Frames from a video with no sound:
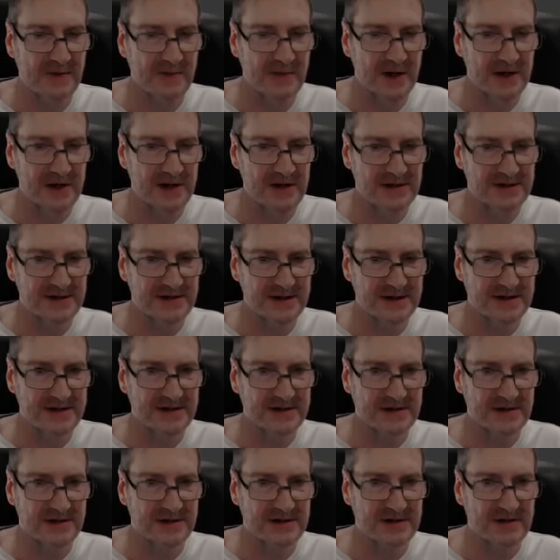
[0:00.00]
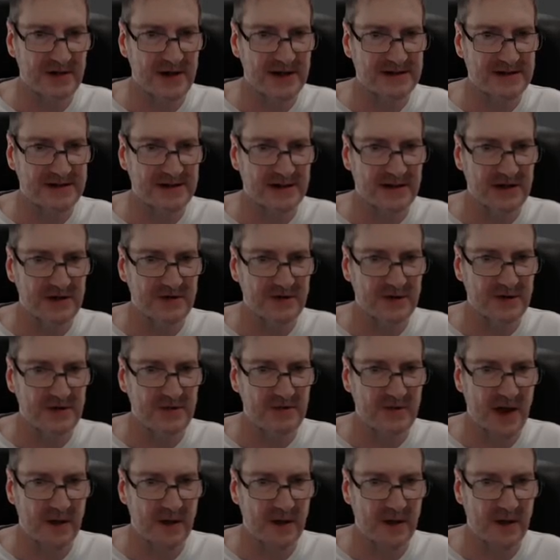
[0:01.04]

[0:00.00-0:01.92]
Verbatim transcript: I'm going to use just straight cylindrical